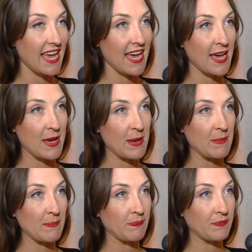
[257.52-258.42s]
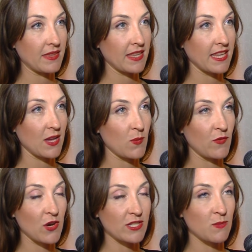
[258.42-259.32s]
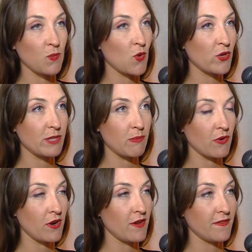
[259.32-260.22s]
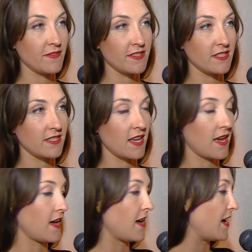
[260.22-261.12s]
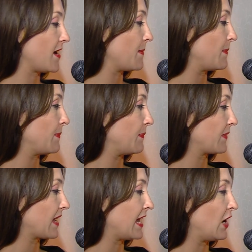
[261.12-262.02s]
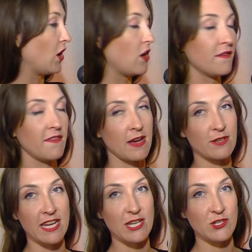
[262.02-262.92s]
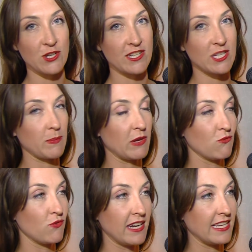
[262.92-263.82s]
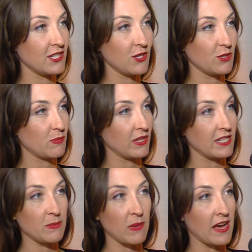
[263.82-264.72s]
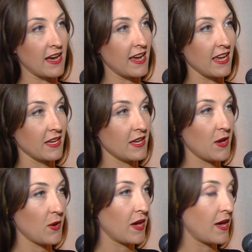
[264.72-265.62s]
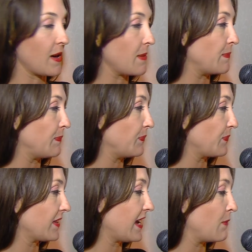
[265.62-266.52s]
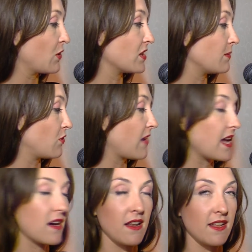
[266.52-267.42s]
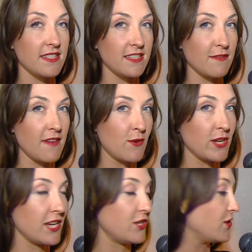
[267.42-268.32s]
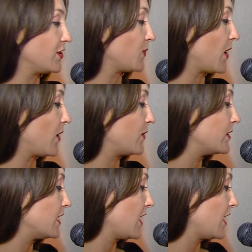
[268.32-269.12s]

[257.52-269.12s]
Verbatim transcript: Um, we've got some waterproofs um, and a lot of foundations that would be really suitable in Dubai. Um, and we've got some great colours in the foundation as well.